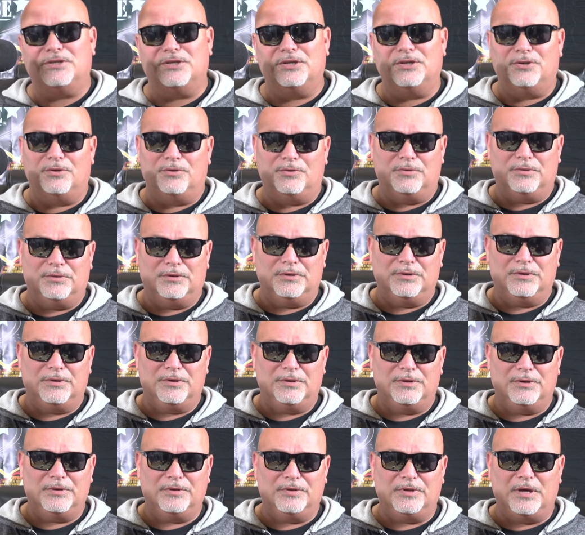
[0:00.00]
to,
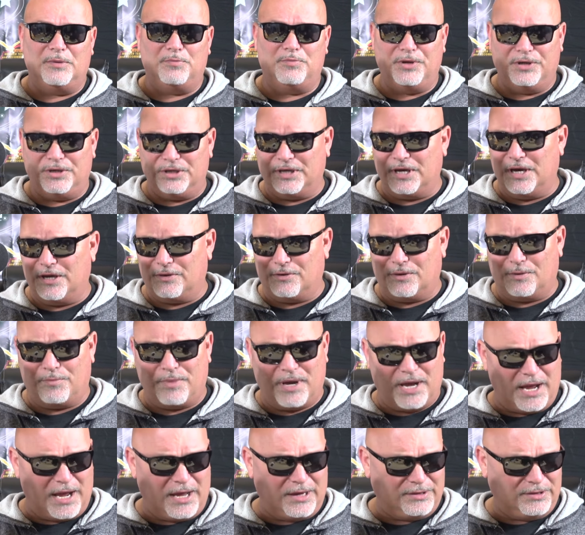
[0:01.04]
they put together a
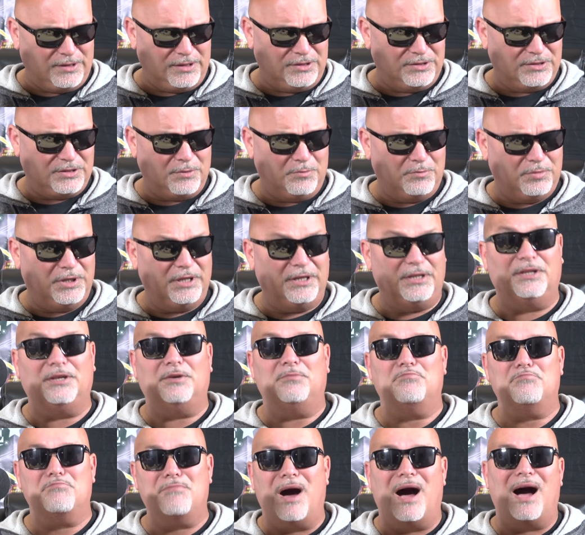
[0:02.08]
bag that is completely
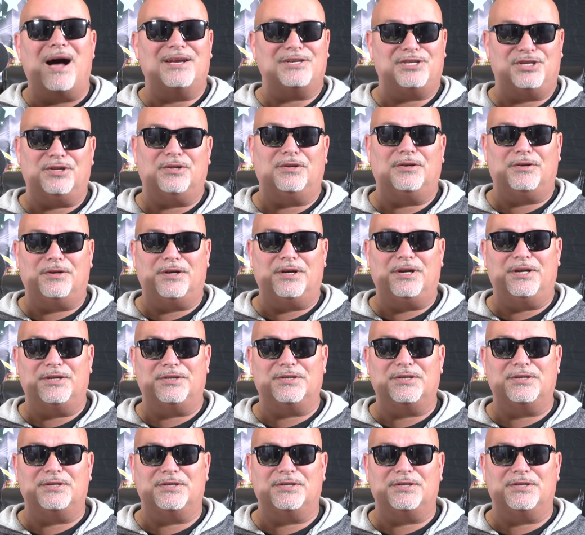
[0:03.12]
modular in its